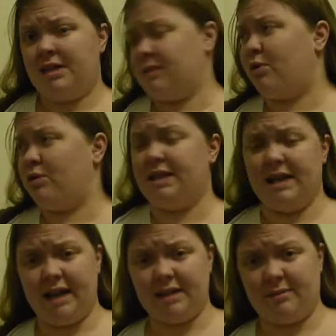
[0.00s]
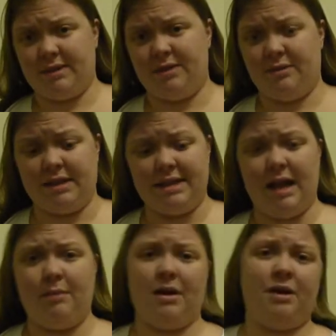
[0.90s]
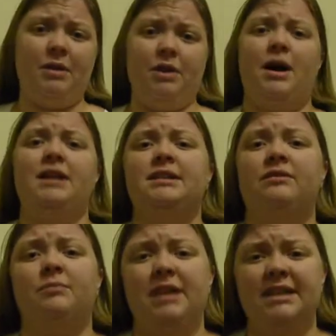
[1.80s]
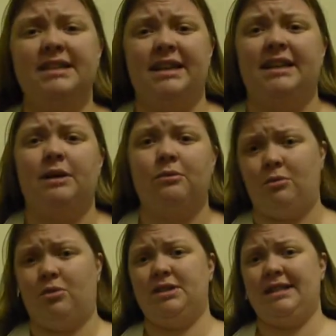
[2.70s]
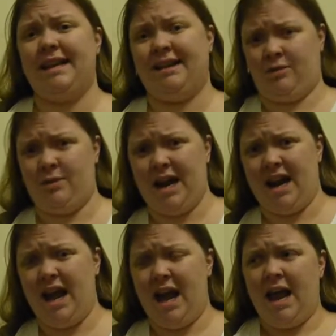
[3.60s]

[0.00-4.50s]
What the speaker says: The protein next to it's doing the same, and amino acids from the inside that were once hidden away